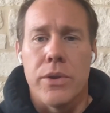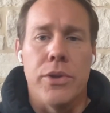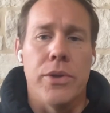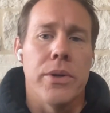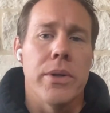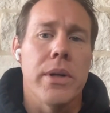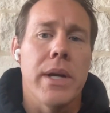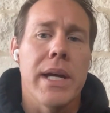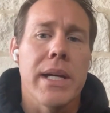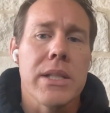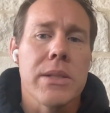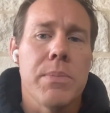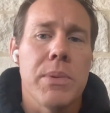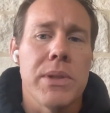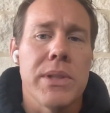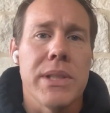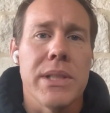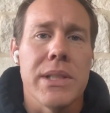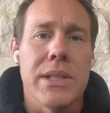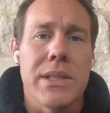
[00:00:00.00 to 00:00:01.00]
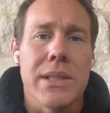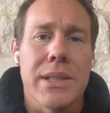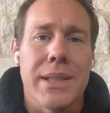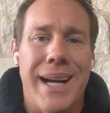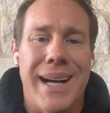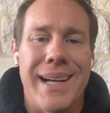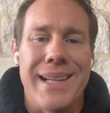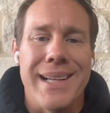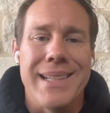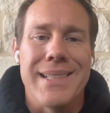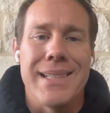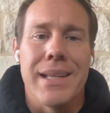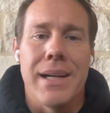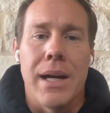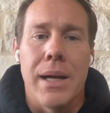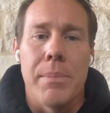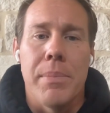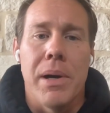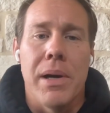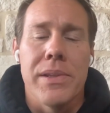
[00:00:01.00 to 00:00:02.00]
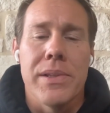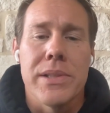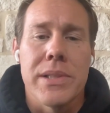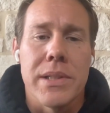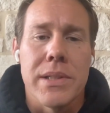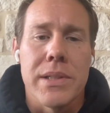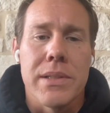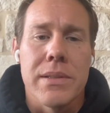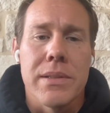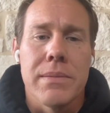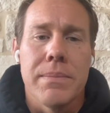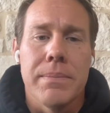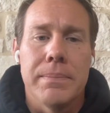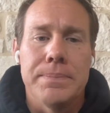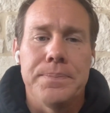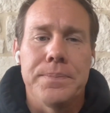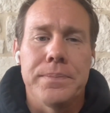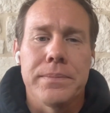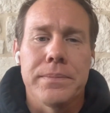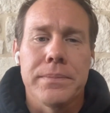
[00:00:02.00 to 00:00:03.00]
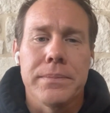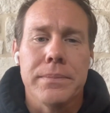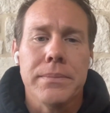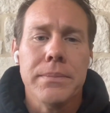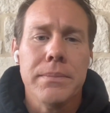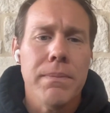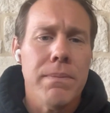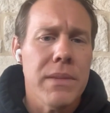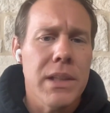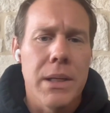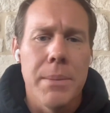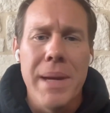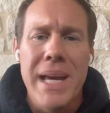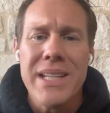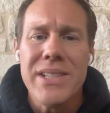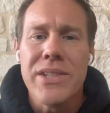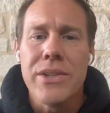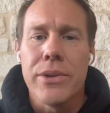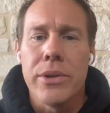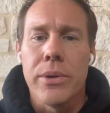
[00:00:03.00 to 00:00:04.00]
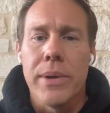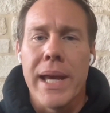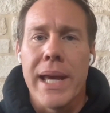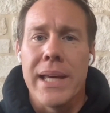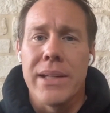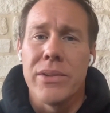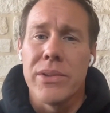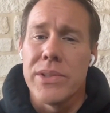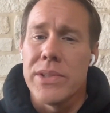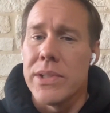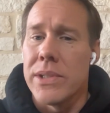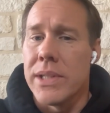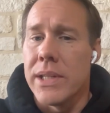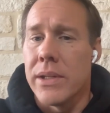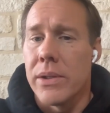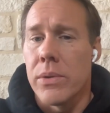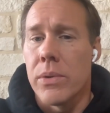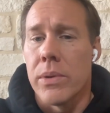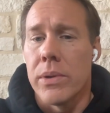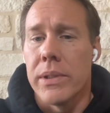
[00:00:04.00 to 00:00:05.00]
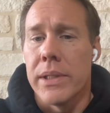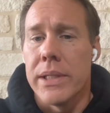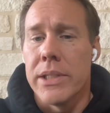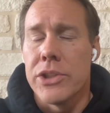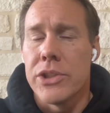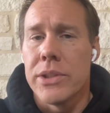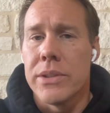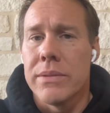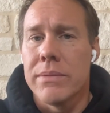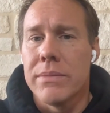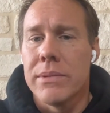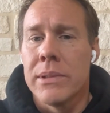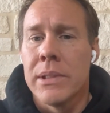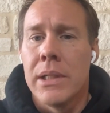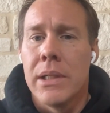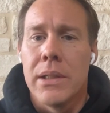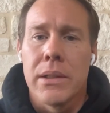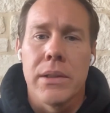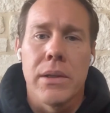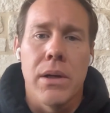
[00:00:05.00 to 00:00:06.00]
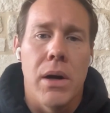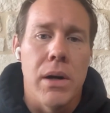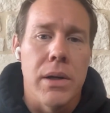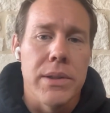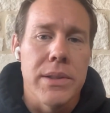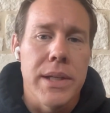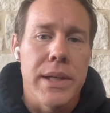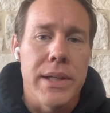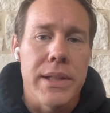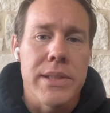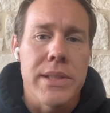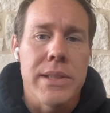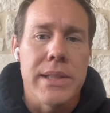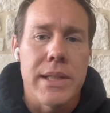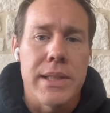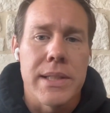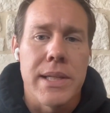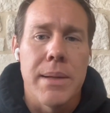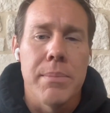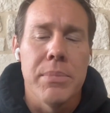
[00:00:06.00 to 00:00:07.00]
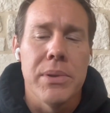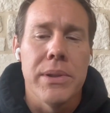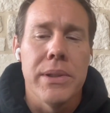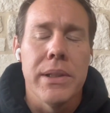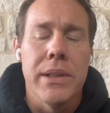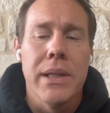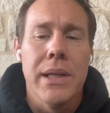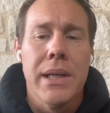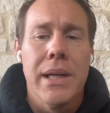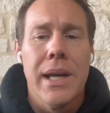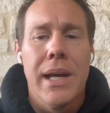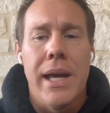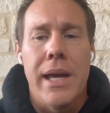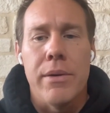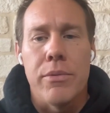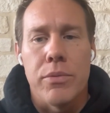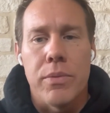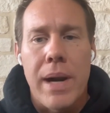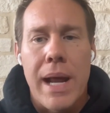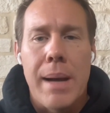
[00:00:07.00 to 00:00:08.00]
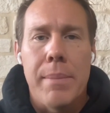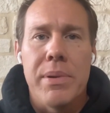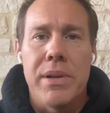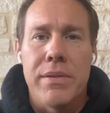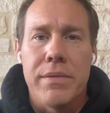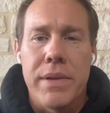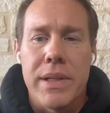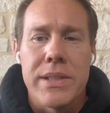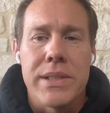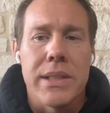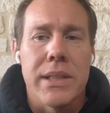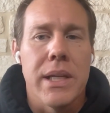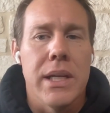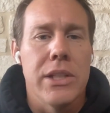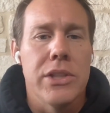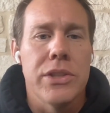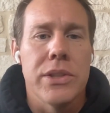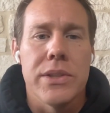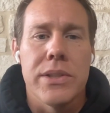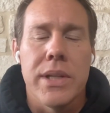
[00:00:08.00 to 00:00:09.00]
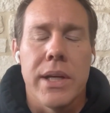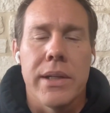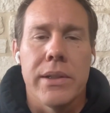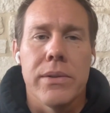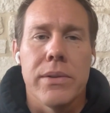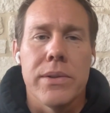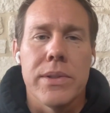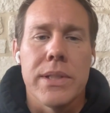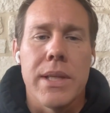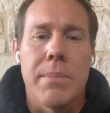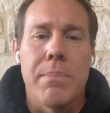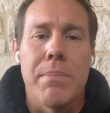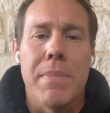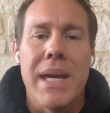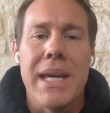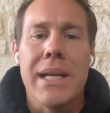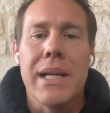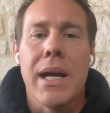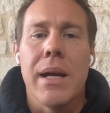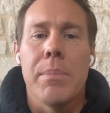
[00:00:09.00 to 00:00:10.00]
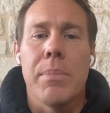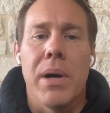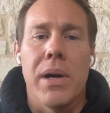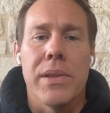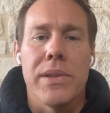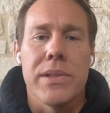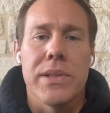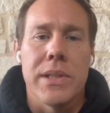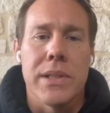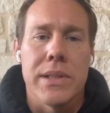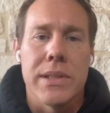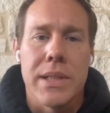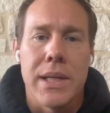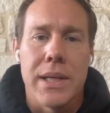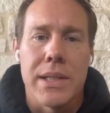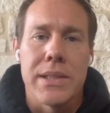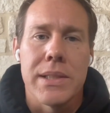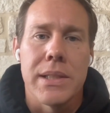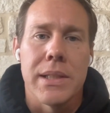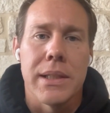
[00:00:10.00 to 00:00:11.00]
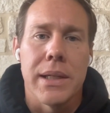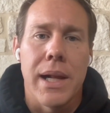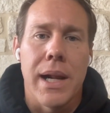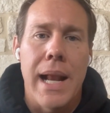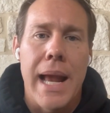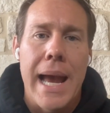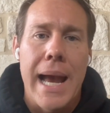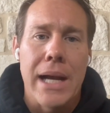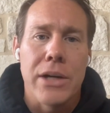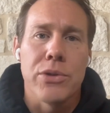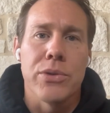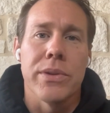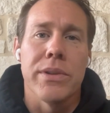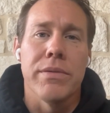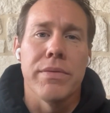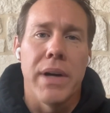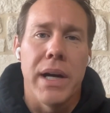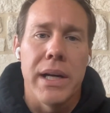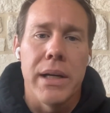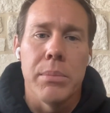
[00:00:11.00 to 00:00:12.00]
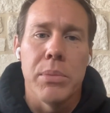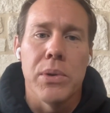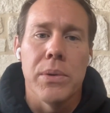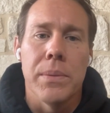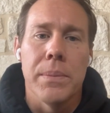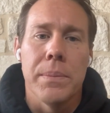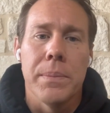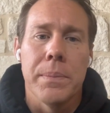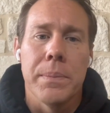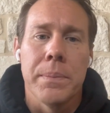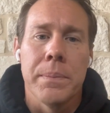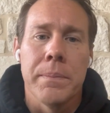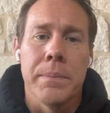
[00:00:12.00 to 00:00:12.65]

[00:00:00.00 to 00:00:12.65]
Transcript: Your expertise guides the hypothesis. Command Zero handles the data correlation, context assembly, and rapid investigation cycles that make hypothesis testing actually viable.